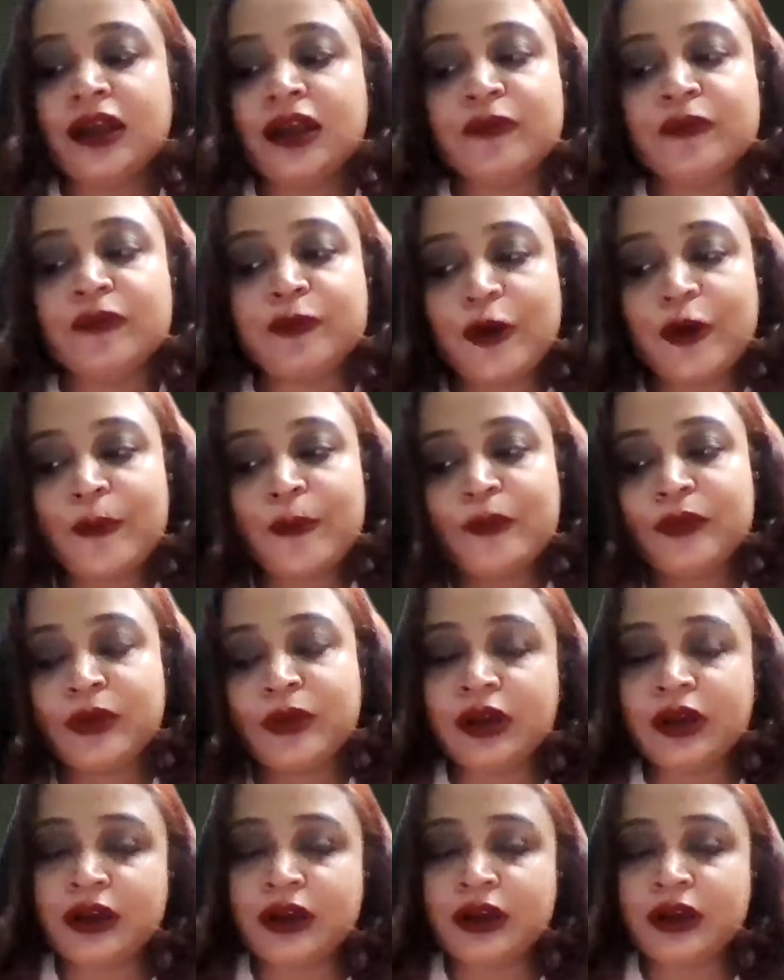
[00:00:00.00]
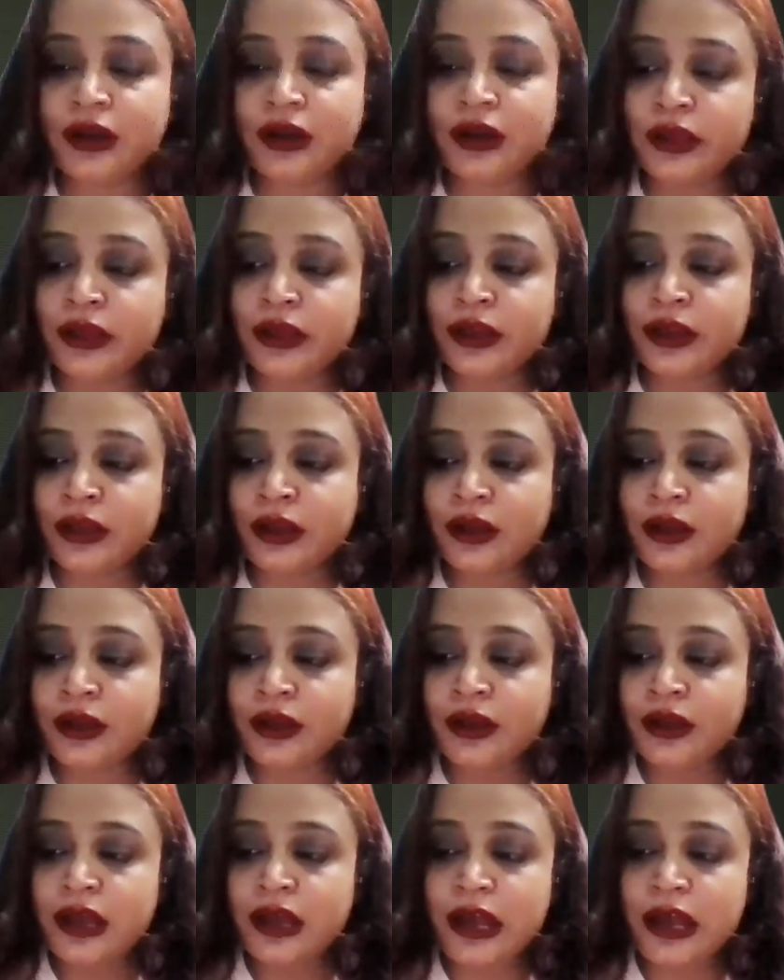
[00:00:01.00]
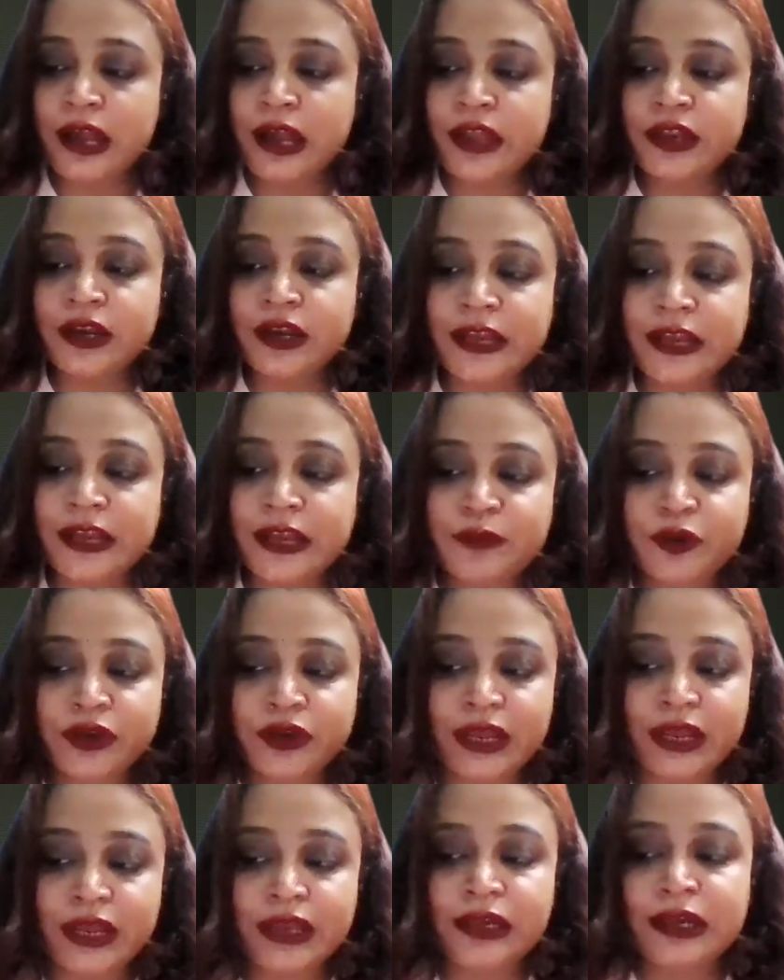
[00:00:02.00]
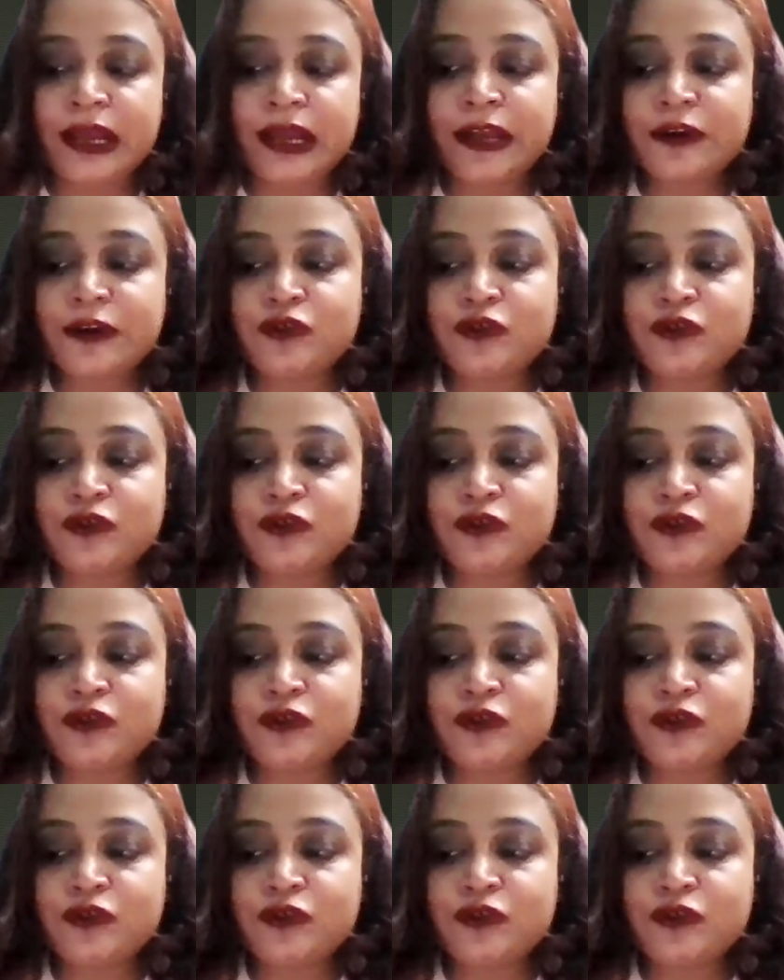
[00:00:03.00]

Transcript: from INR 8.8 lakh